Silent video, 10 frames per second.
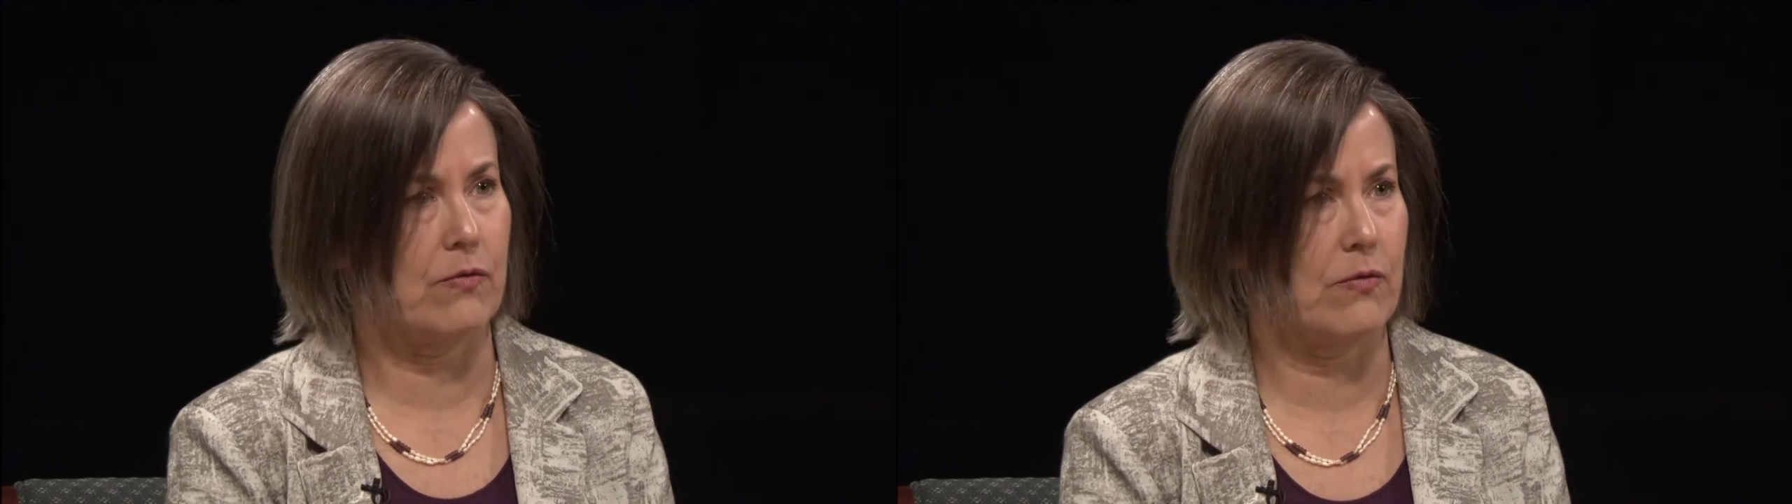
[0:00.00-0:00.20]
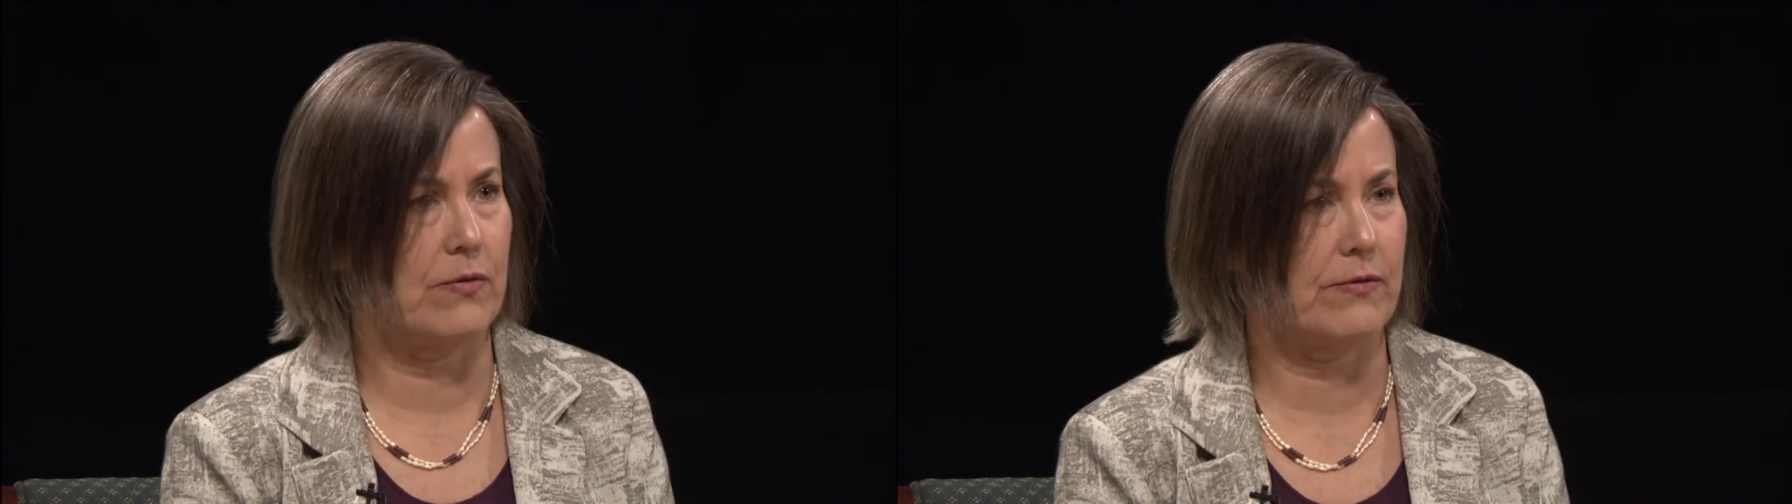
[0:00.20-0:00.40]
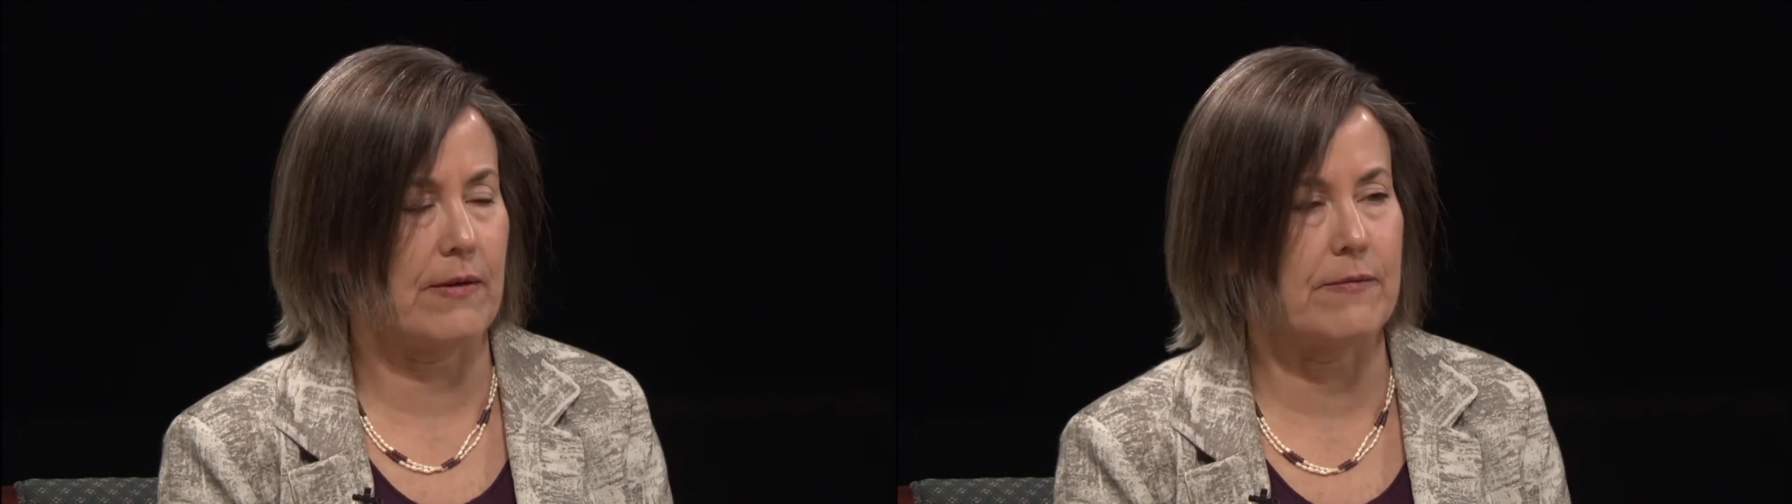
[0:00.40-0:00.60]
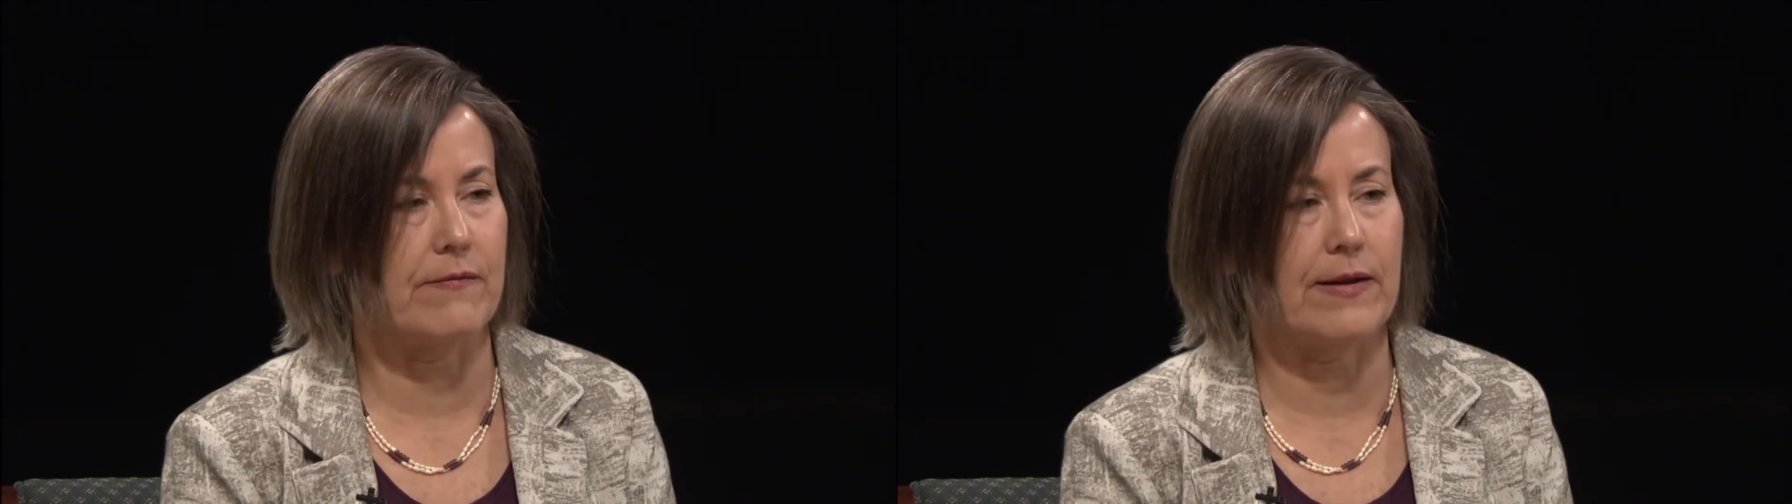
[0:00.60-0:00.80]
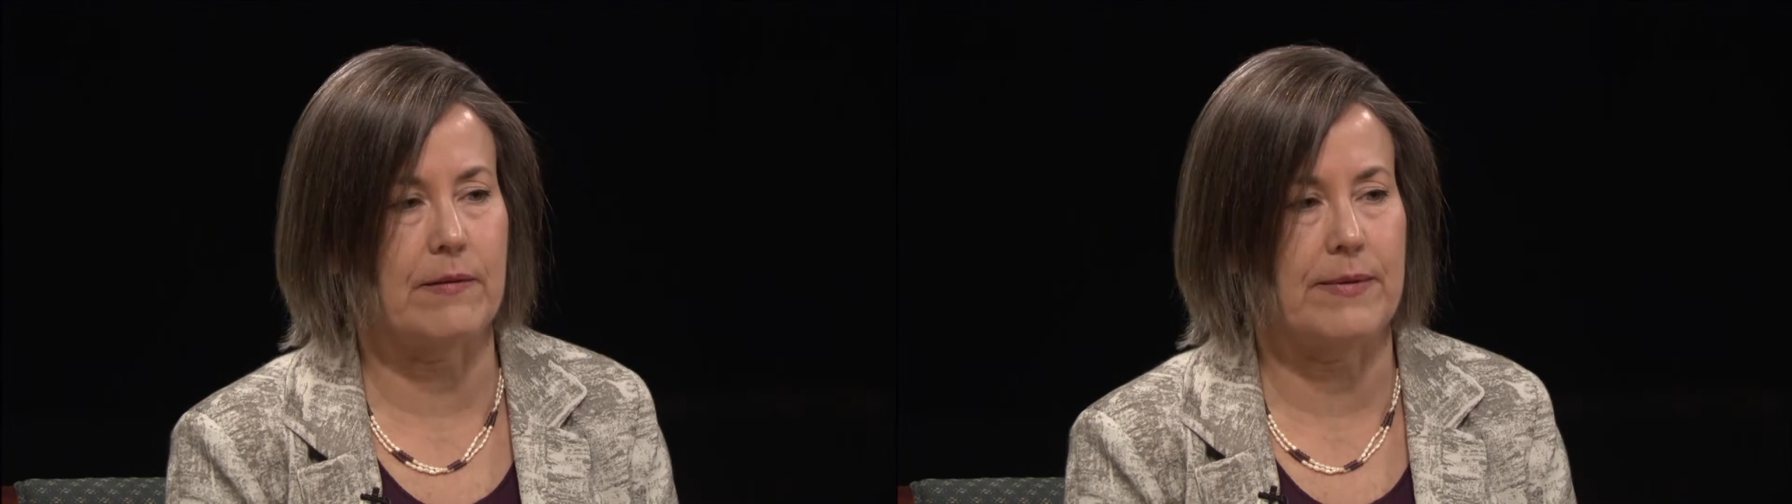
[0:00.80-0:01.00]
or some
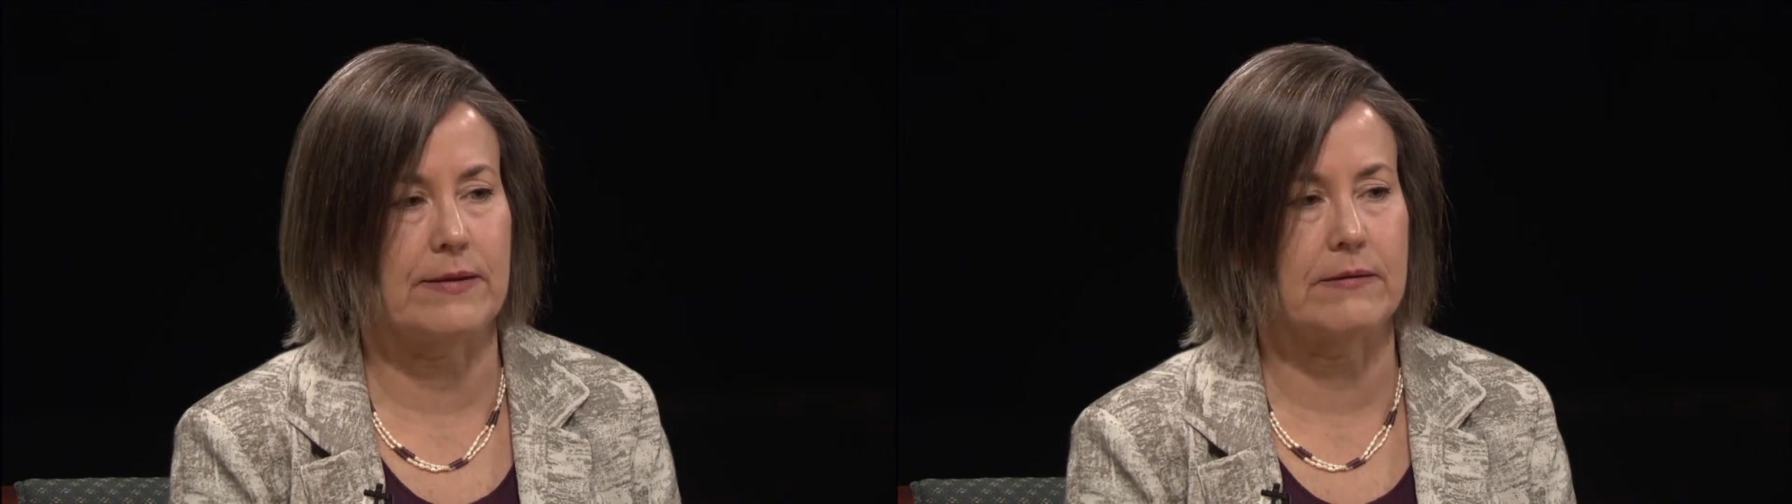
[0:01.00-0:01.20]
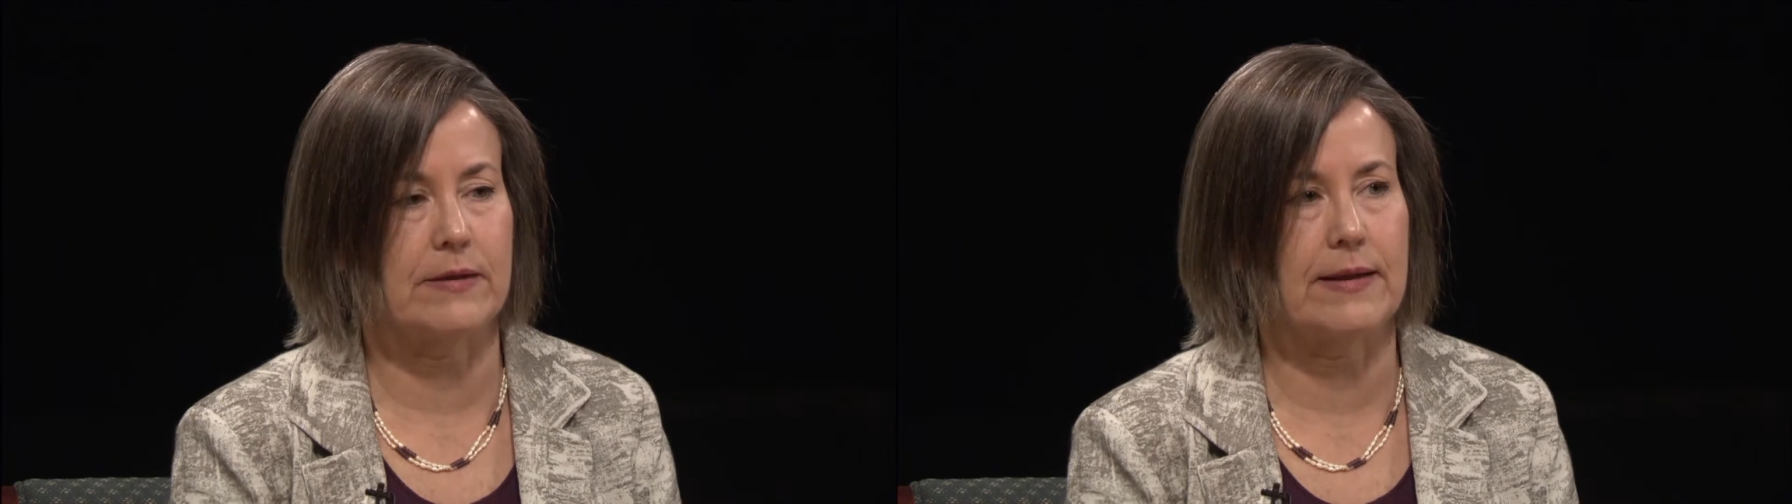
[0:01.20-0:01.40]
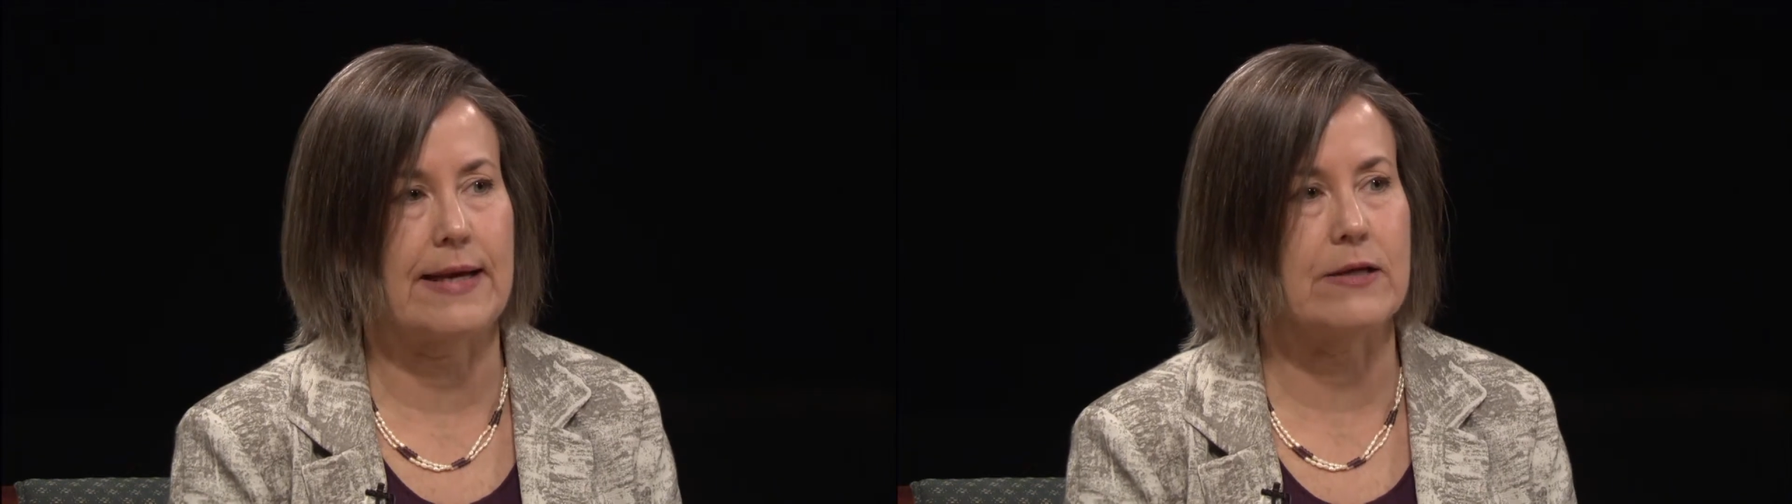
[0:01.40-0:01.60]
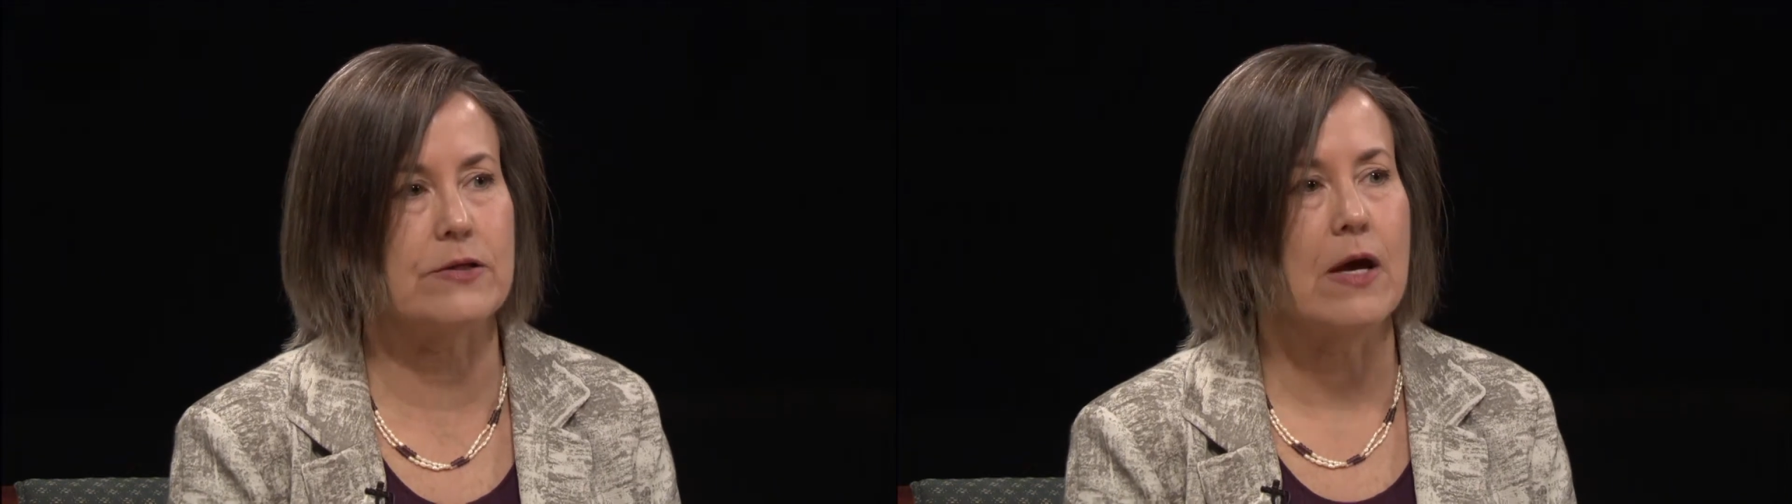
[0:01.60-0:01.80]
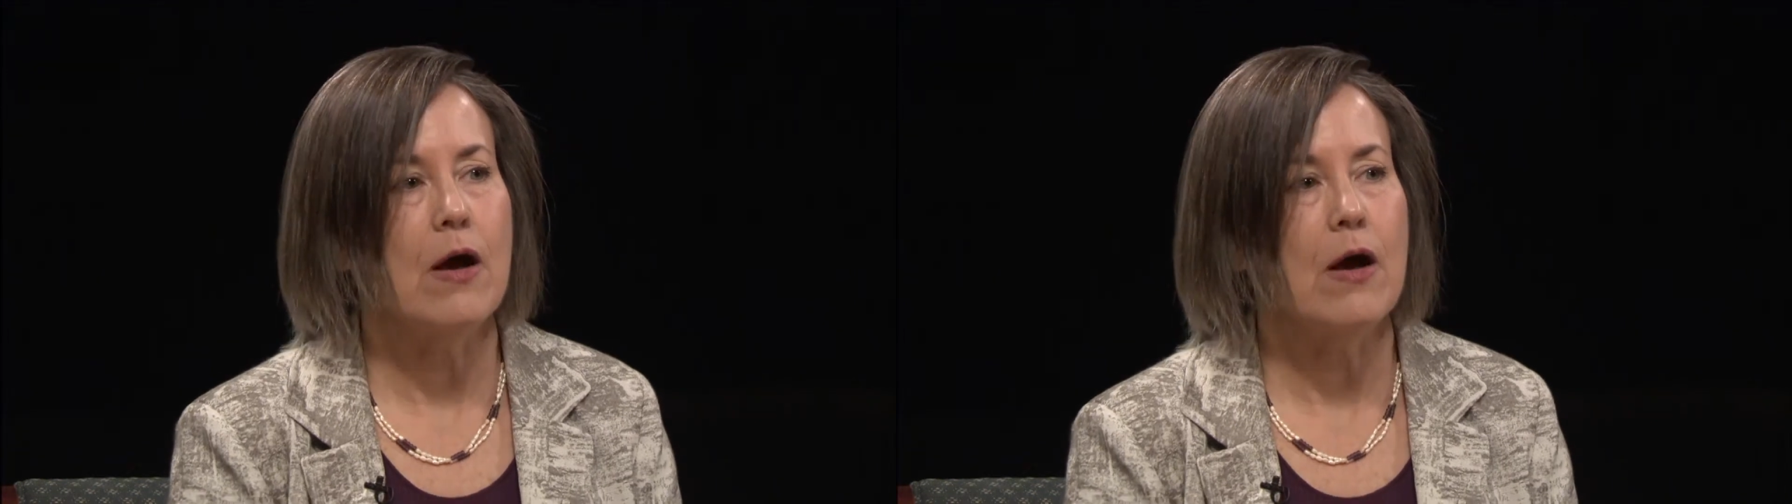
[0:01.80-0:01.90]
developmental delays,